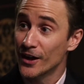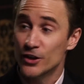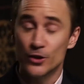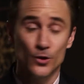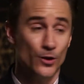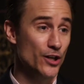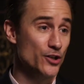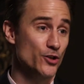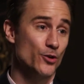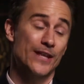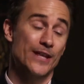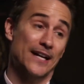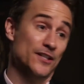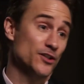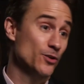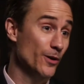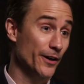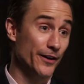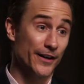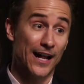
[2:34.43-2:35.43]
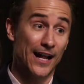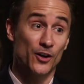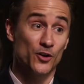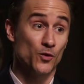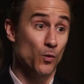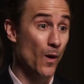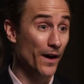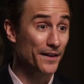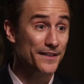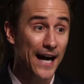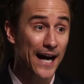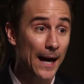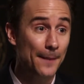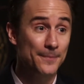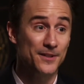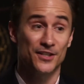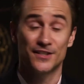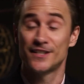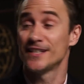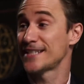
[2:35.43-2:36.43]
You can do that $200 one
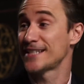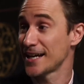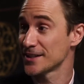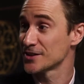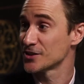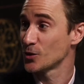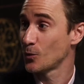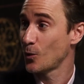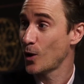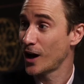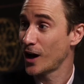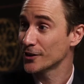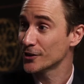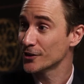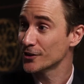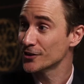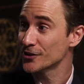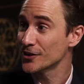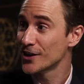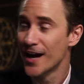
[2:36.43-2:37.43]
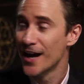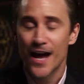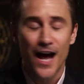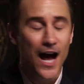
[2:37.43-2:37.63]
time just to test the waters.